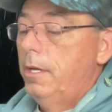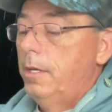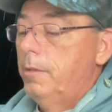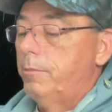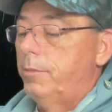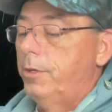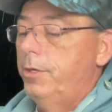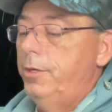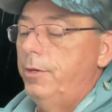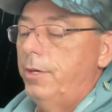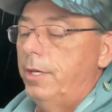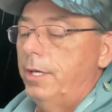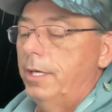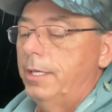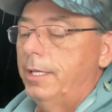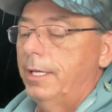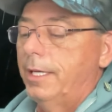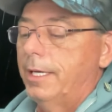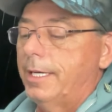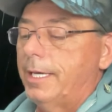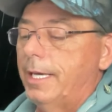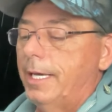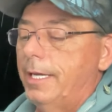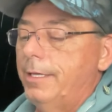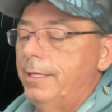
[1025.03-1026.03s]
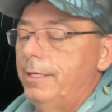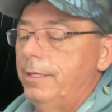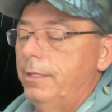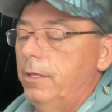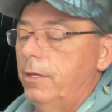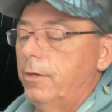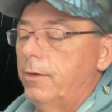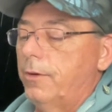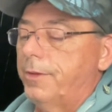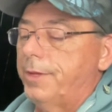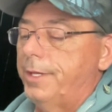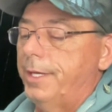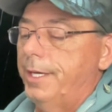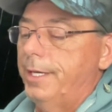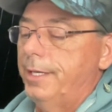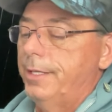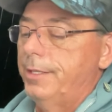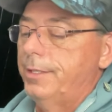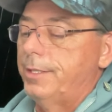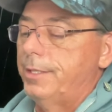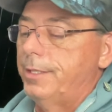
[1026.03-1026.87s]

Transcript: But you can click on little things